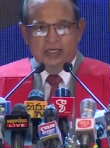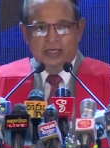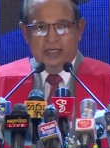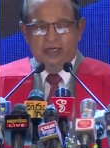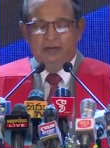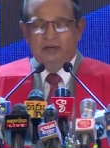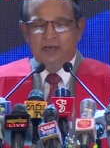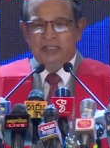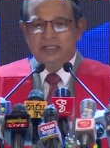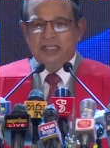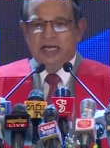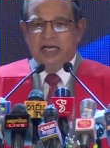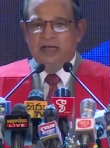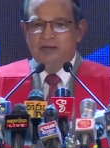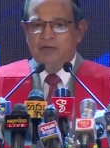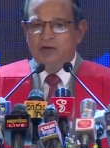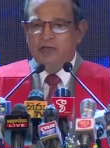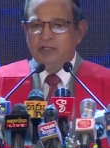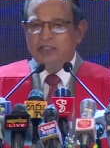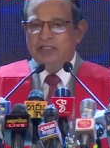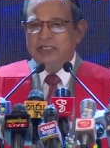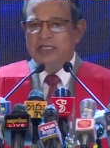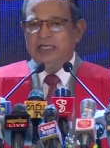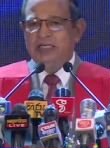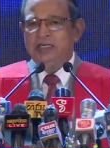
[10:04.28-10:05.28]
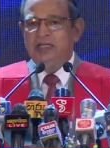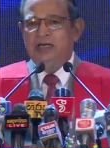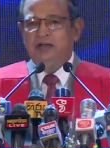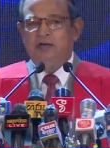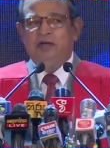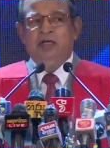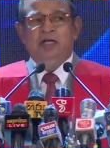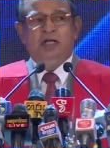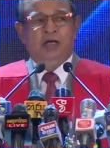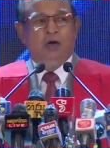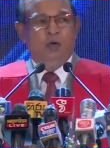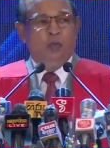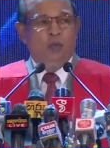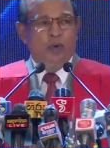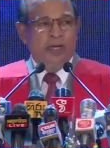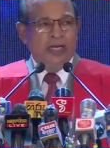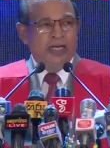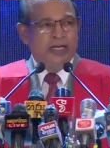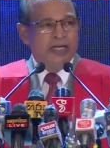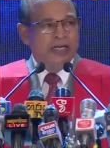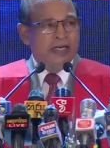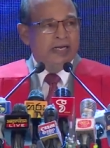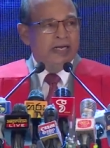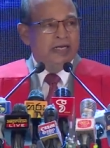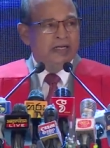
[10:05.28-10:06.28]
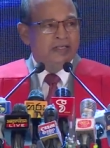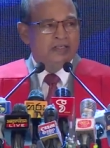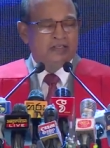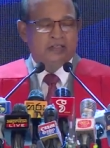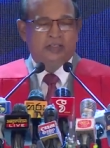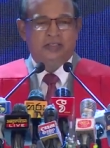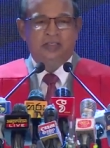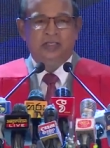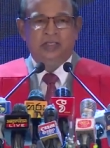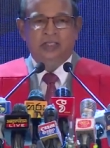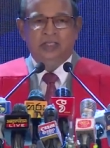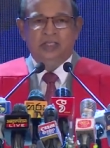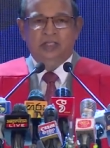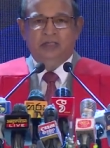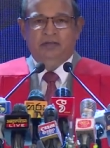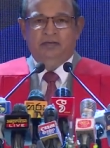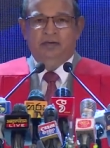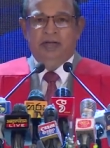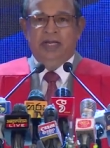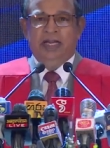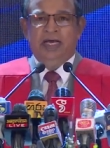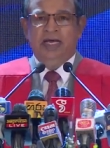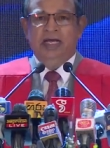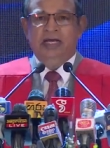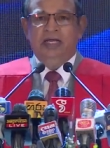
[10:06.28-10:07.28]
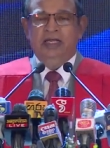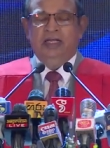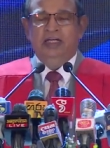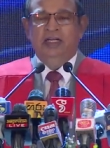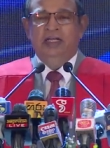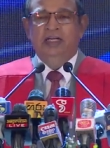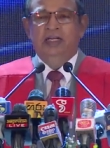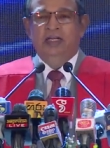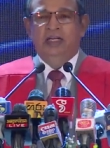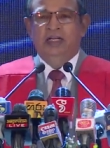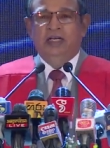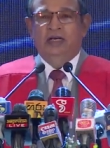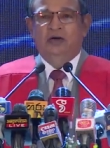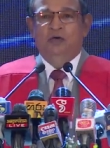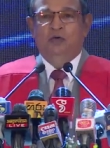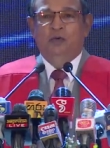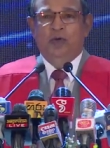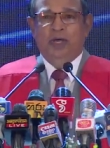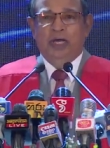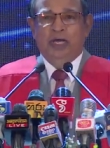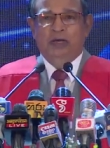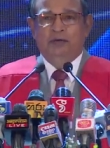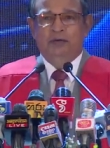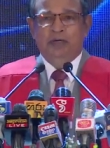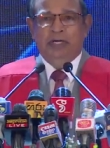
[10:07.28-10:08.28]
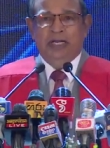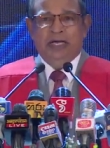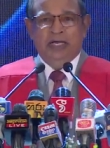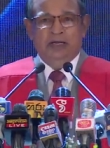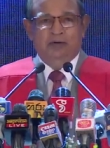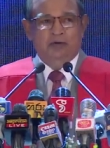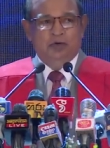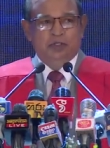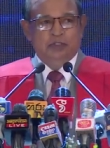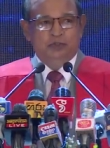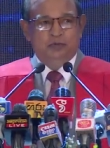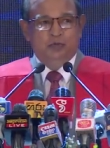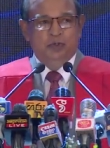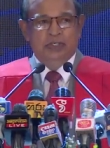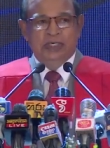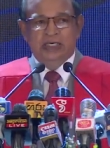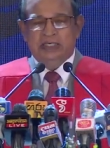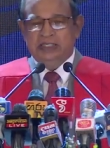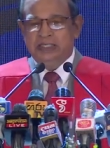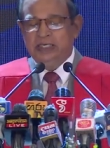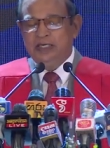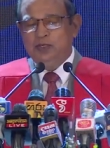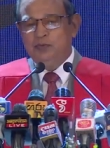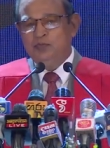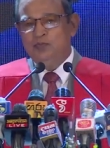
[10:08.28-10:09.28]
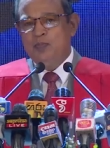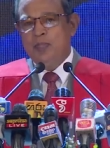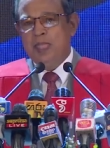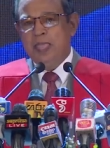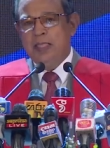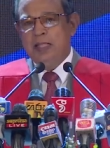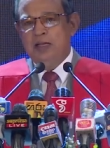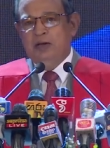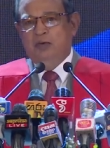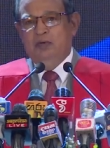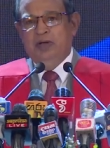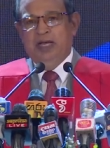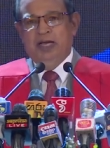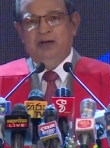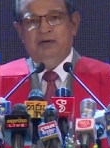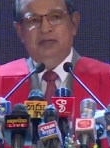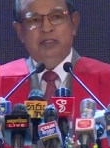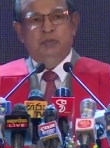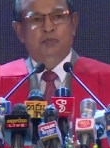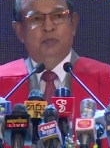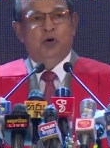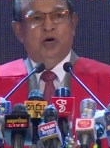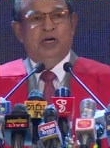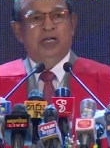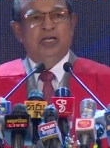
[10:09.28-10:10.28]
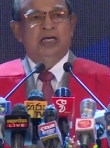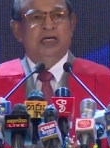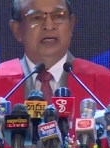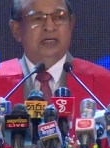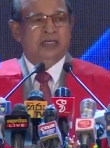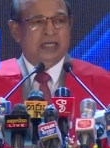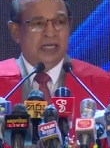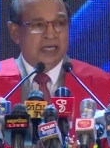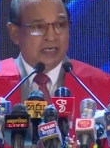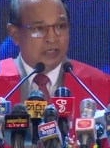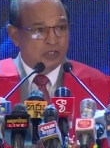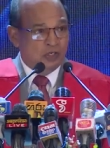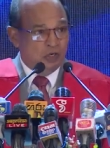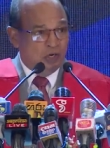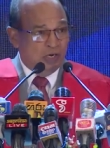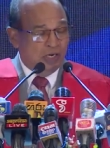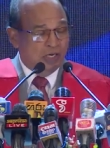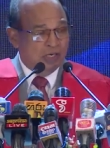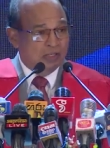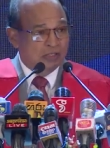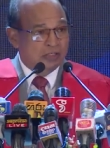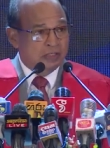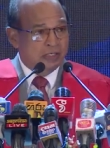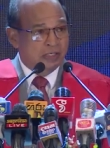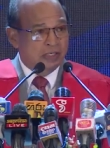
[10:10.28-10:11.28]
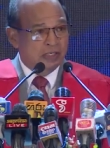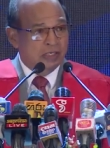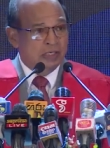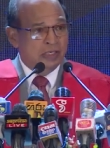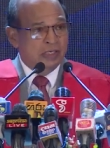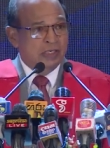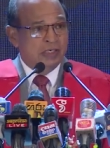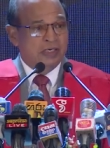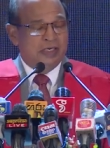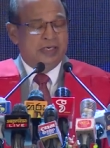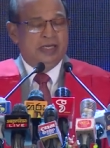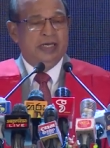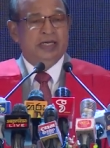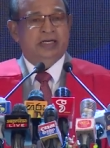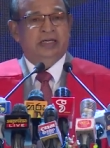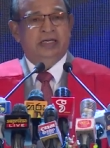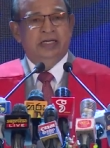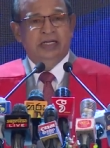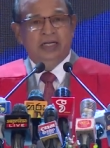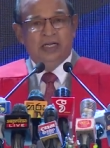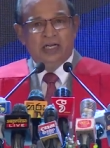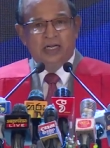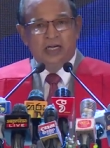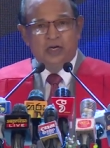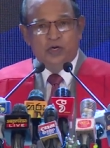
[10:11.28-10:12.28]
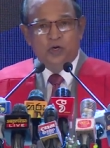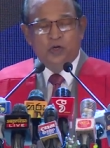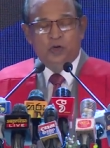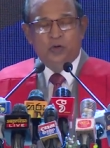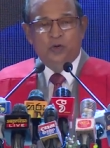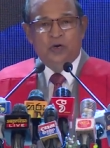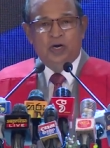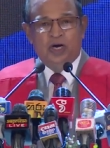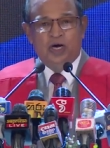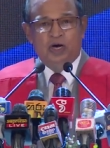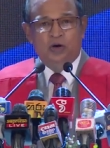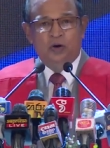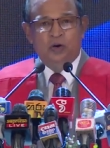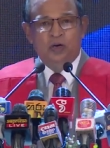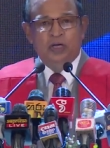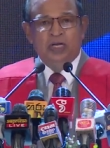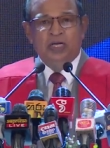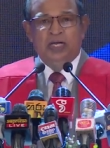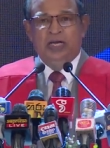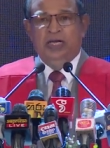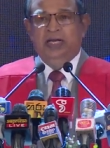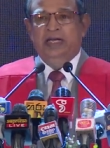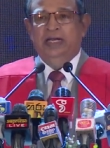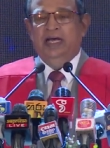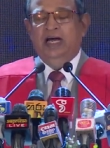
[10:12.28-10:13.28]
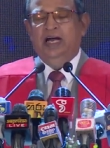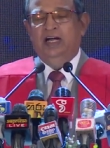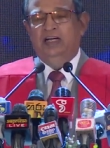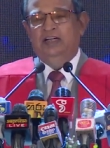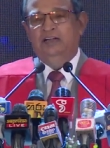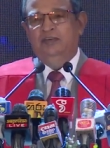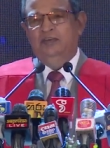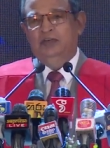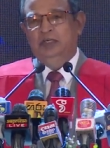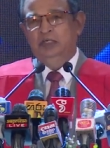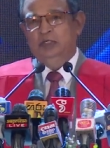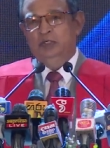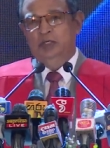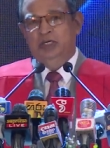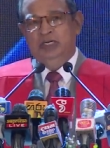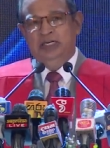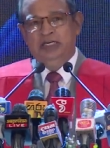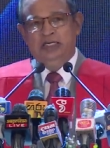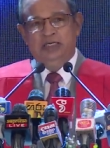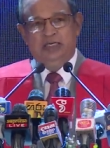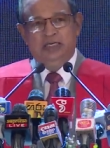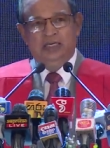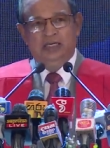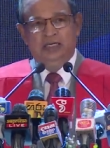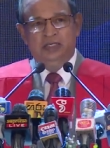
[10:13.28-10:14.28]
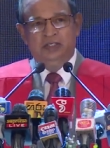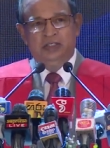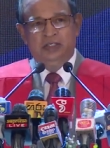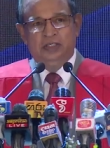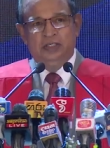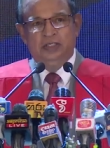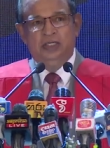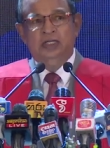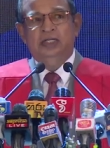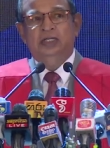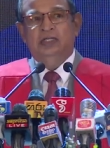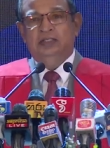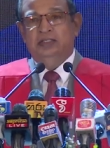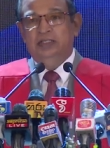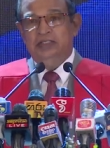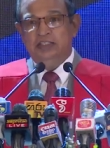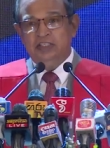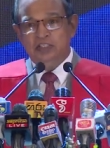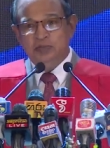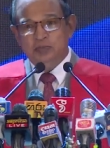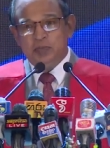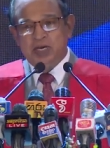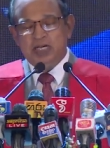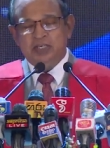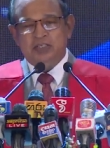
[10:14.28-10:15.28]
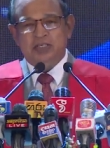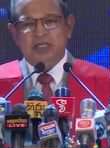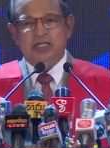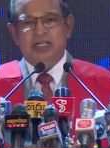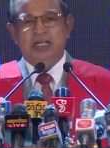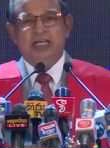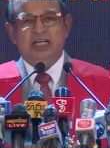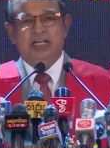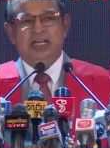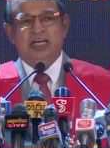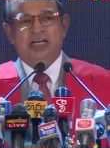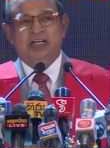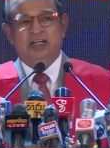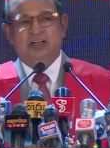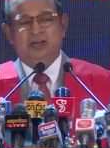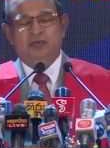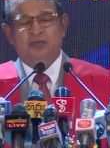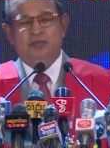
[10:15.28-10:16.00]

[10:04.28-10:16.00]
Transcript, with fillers: He was, I was in a wilderness when I, when I was working where with modern technology, technical know-how and artificial intelligence. This is much needed.